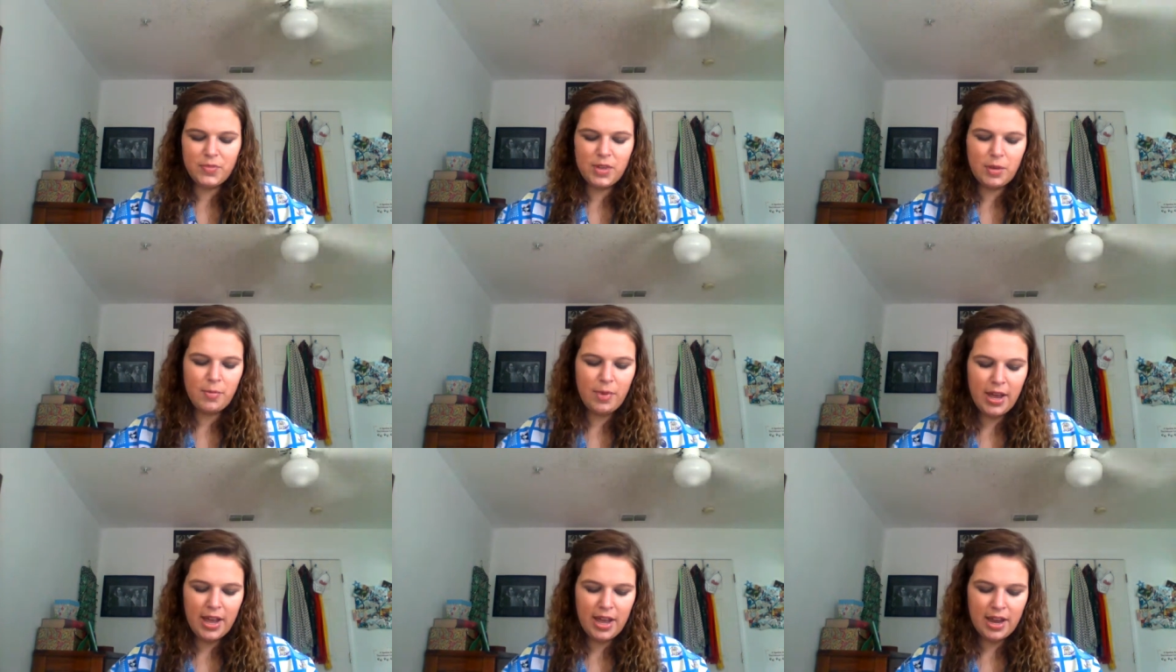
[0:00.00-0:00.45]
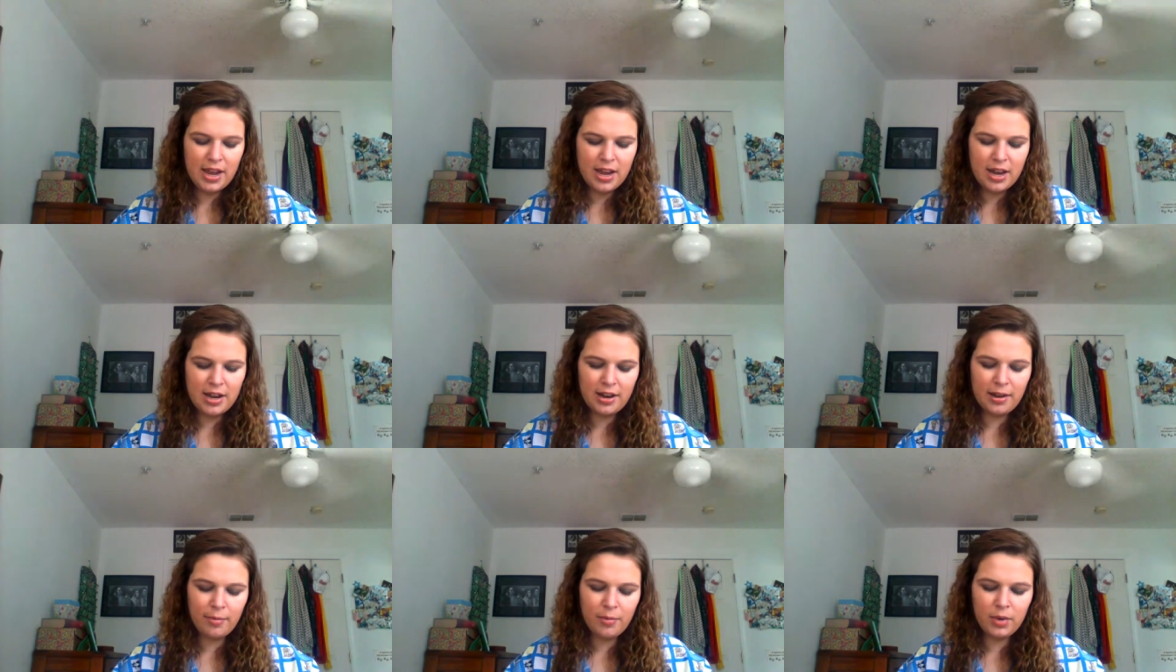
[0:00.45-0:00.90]
My hand,
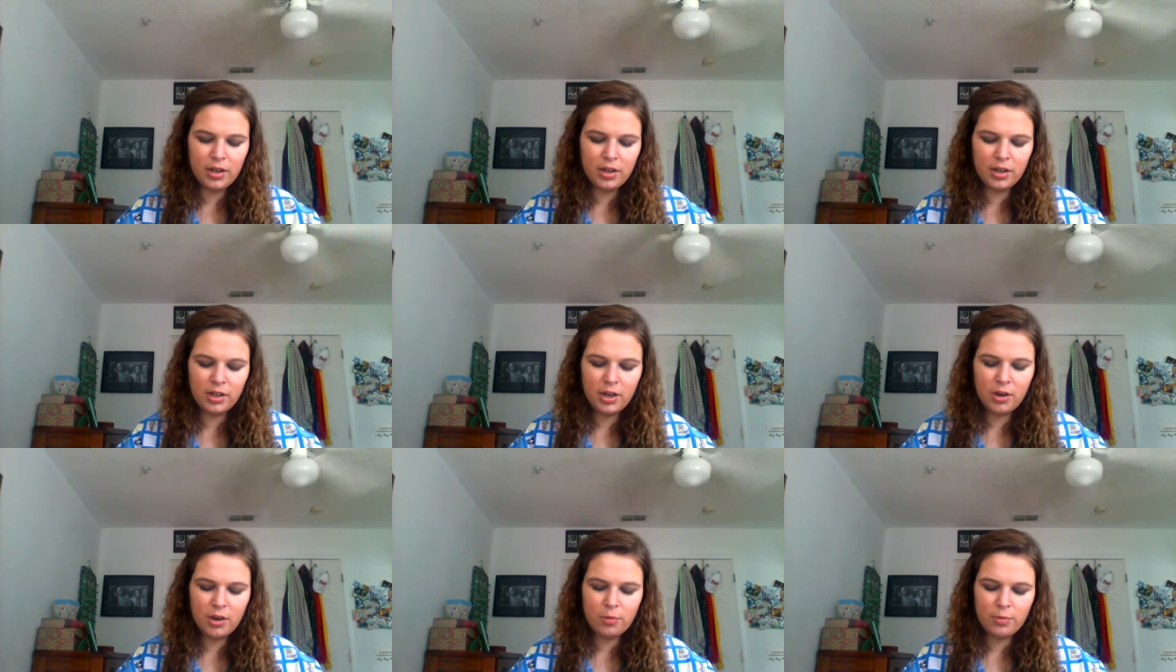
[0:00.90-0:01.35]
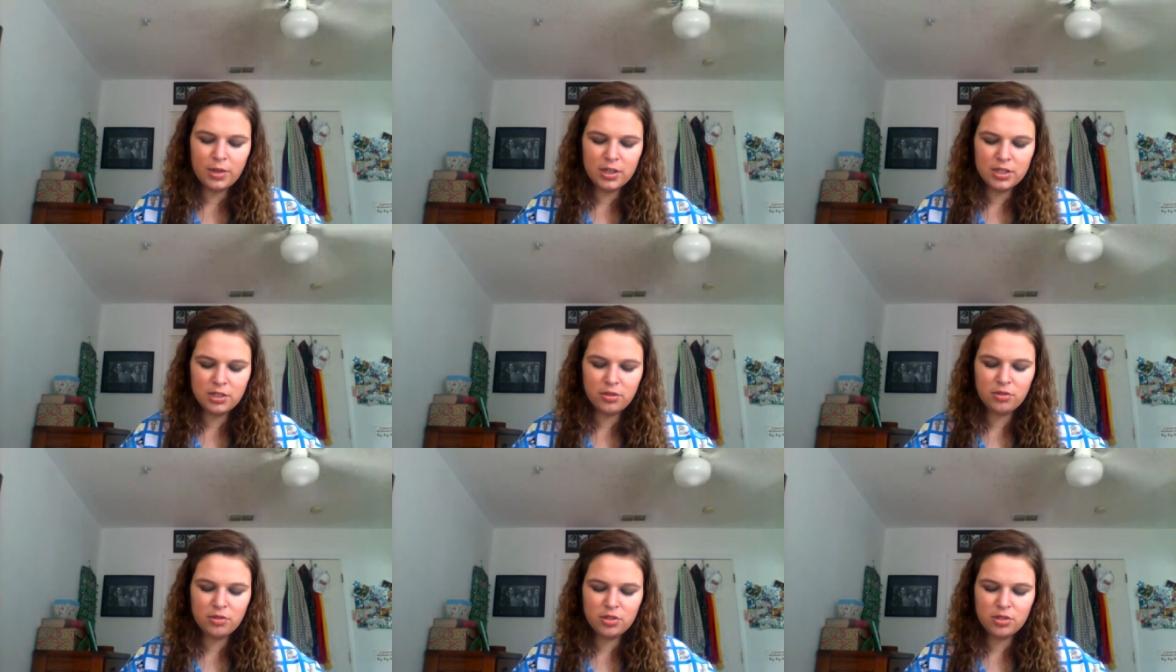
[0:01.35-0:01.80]
I'm going to go, and my
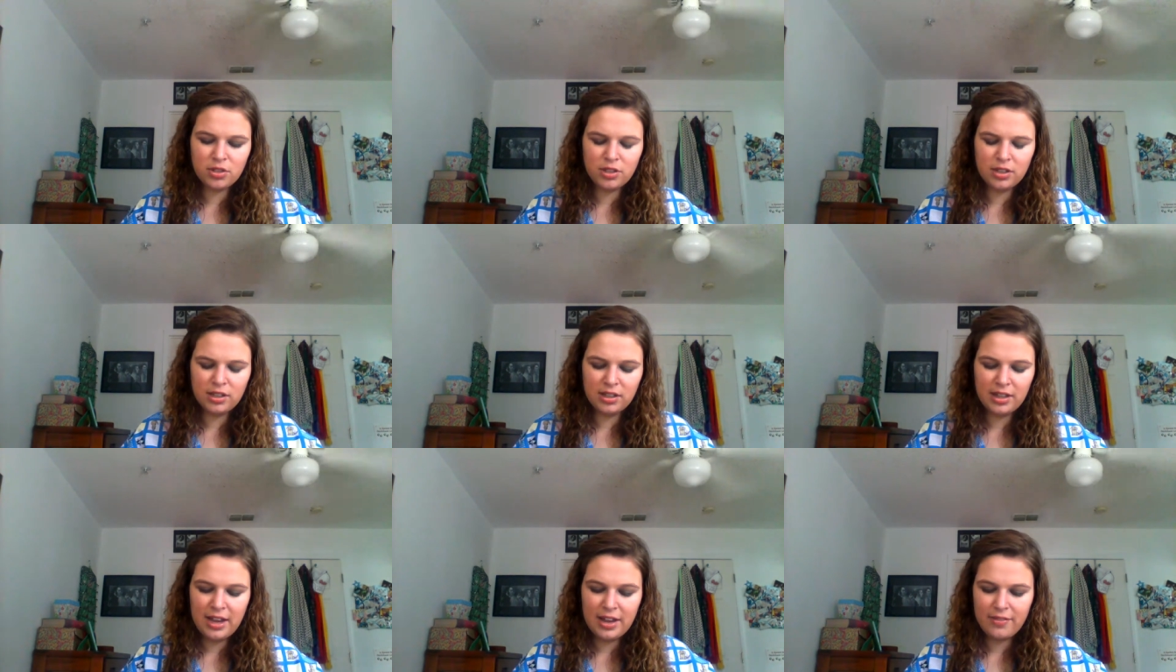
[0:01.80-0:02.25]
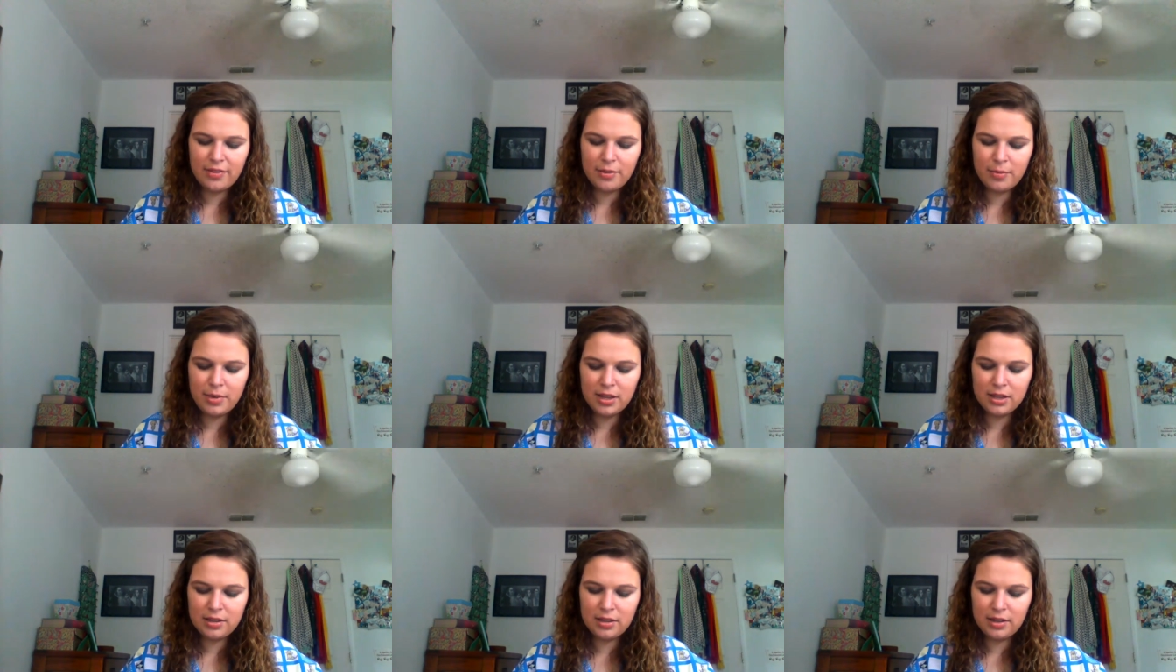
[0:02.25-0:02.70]
students are going to laugh at
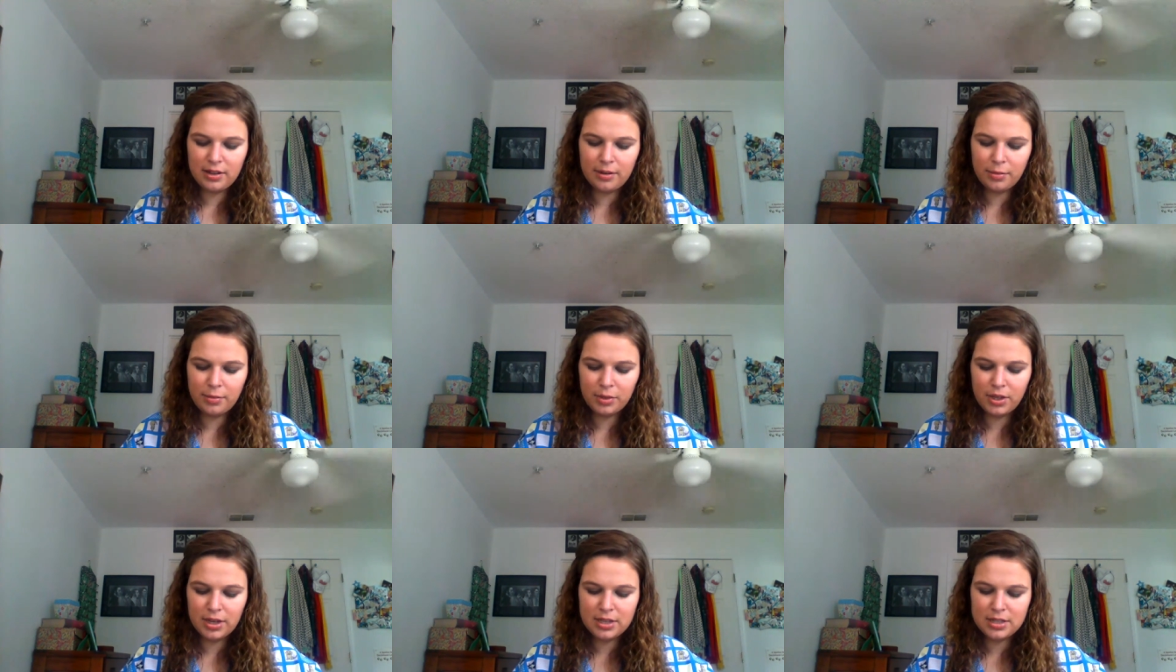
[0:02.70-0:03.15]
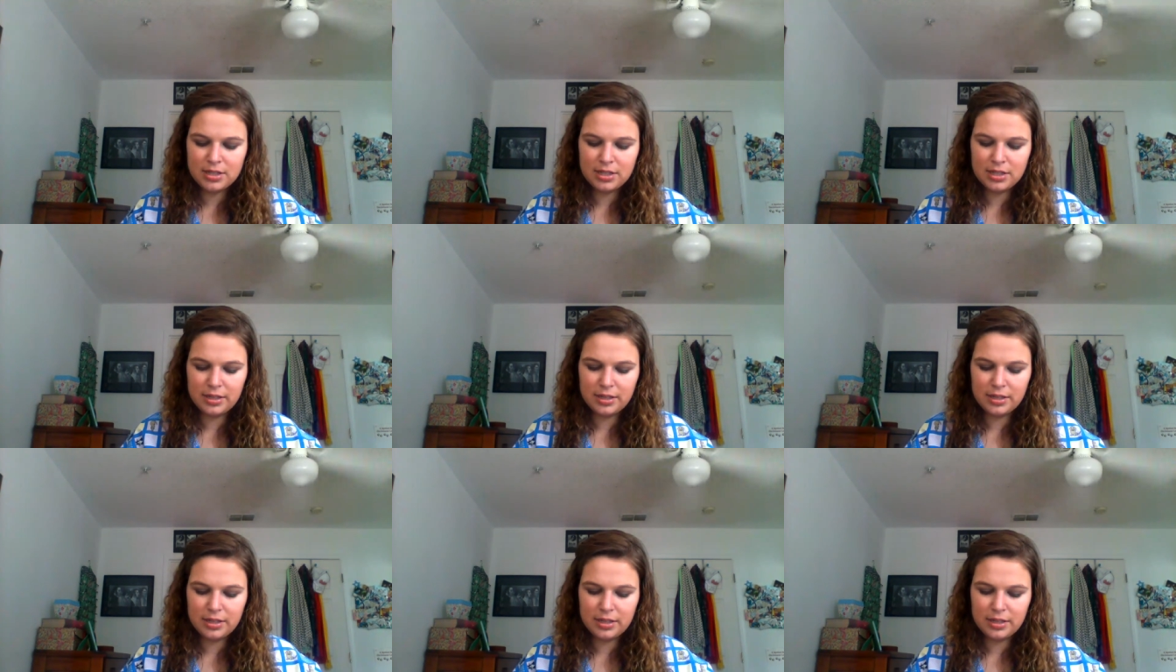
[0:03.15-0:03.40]
me and think I'm crazy.